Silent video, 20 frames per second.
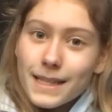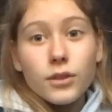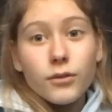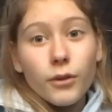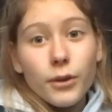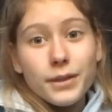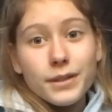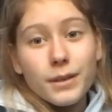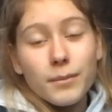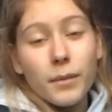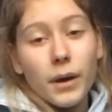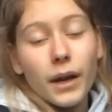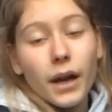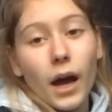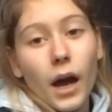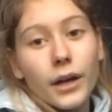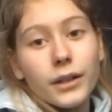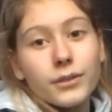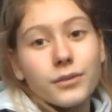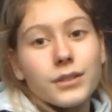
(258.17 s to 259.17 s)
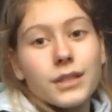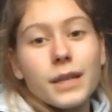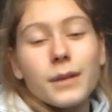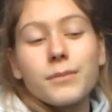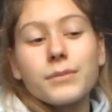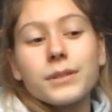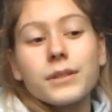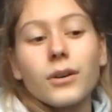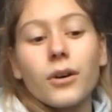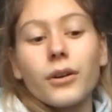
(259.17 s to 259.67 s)
So those are my kind of
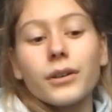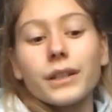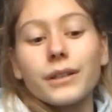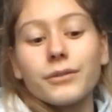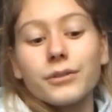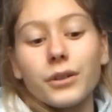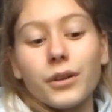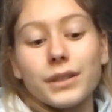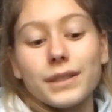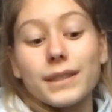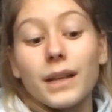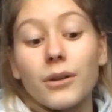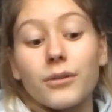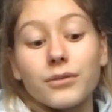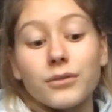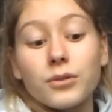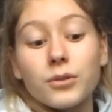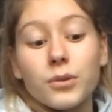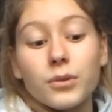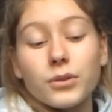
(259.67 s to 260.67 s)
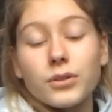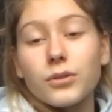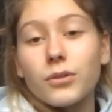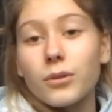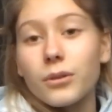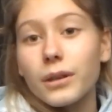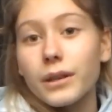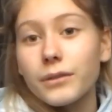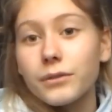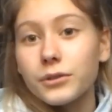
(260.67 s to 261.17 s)
tips on if you're self-taught
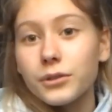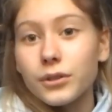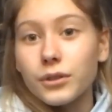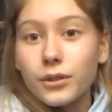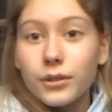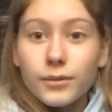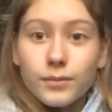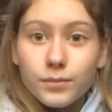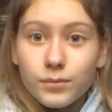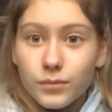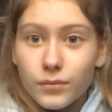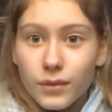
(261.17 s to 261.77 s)
or if you're